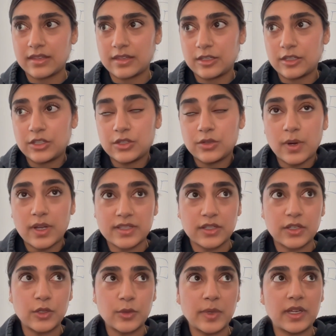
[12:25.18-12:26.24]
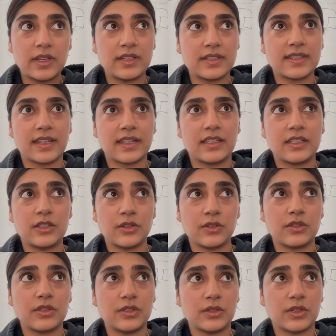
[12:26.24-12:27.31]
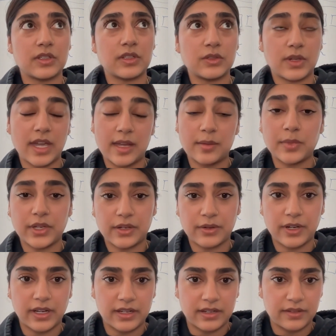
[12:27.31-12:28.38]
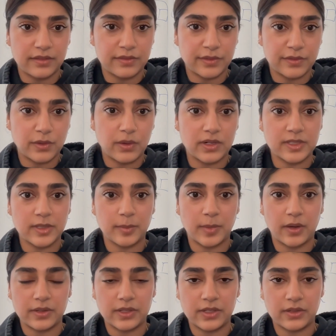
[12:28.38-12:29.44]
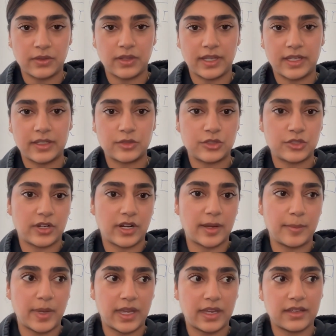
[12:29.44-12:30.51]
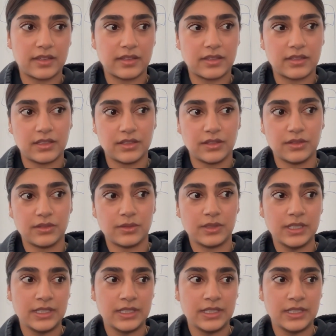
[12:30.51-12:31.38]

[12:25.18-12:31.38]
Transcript: you as a human, it's you can be creative, of course, about, should I make, a